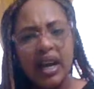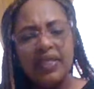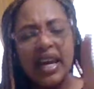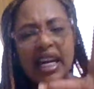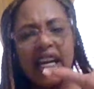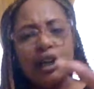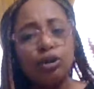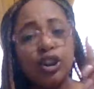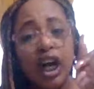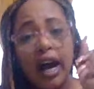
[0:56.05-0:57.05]
that
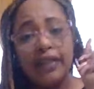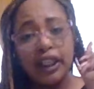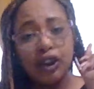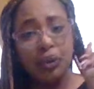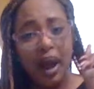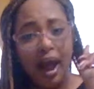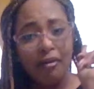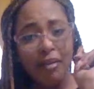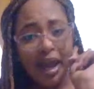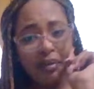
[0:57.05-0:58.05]
energon that you
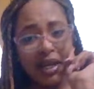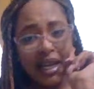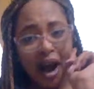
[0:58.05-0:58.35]
have, baby.